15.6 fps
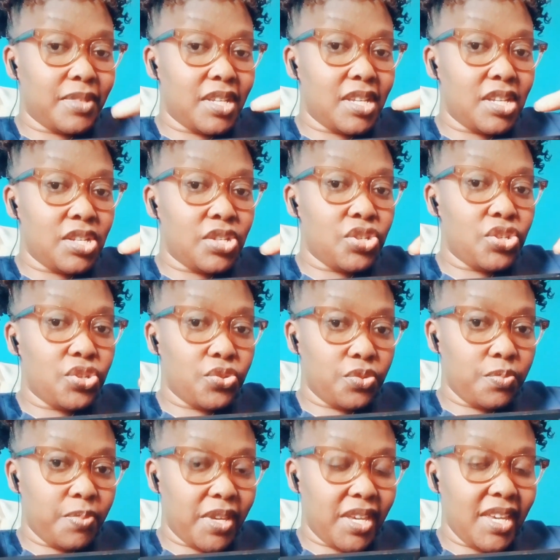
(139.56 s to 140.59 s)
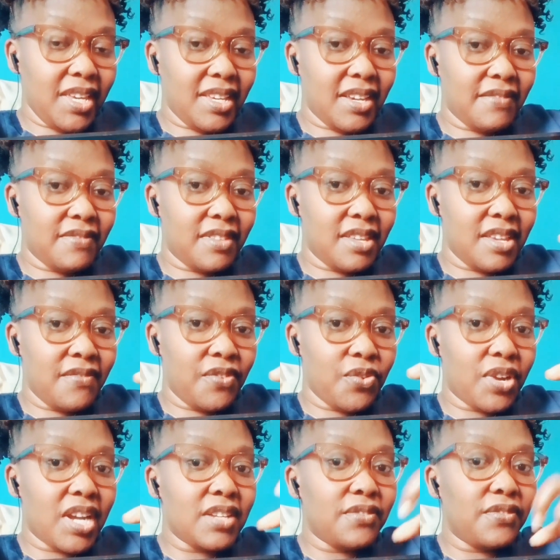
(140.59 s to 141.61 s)
it should be, if
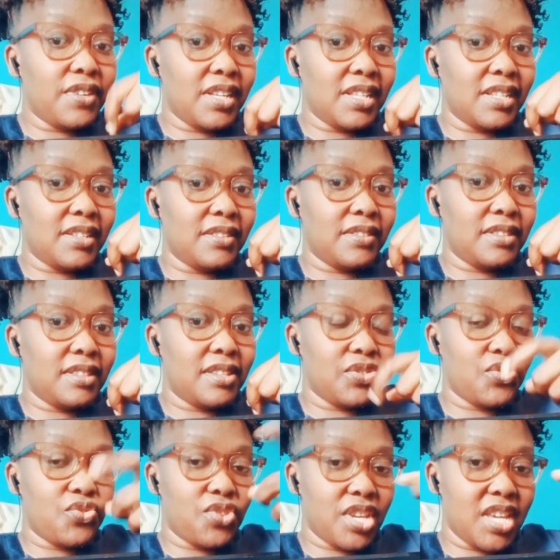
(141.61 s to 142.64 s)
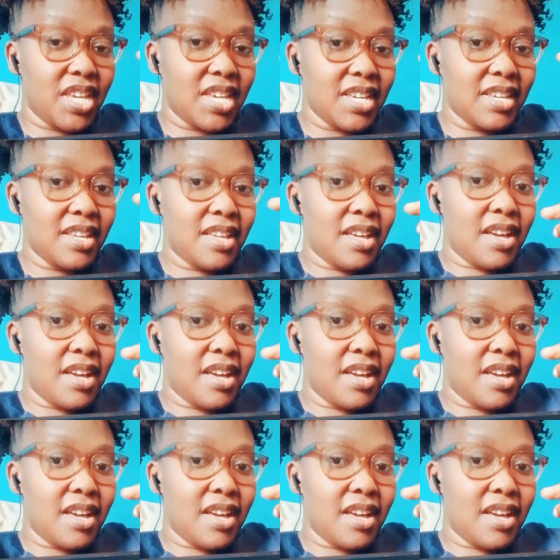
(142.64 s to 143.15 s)
you can't feel the string,